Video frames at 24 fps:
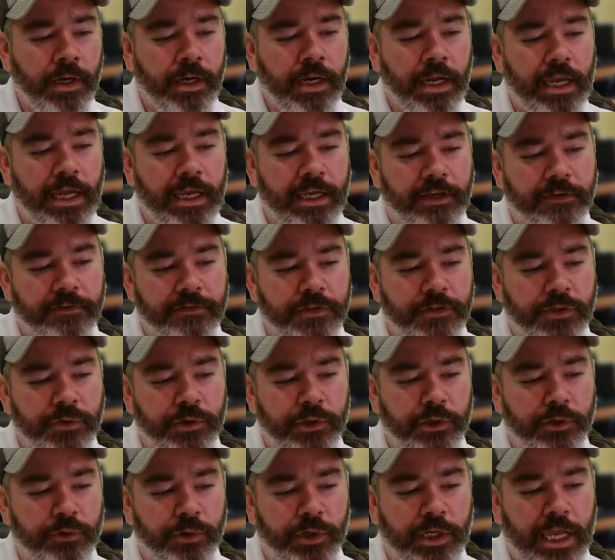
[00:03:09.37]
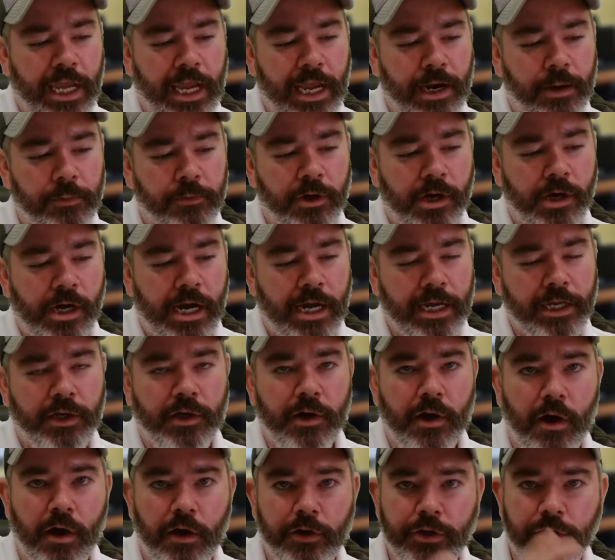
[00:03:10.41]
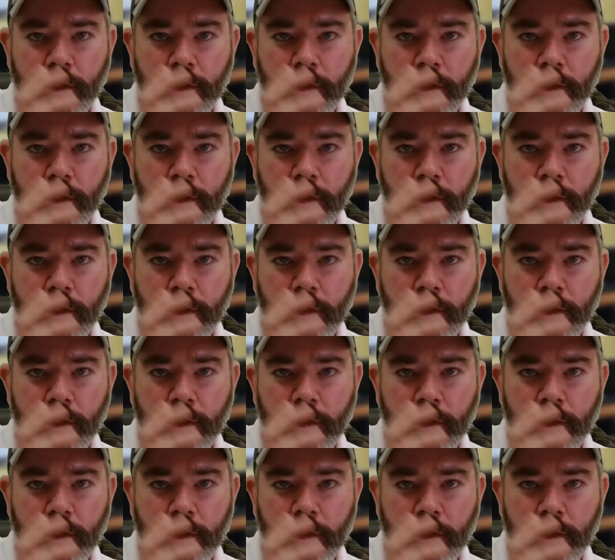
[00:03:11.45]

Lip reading: It gives you a little camera icon.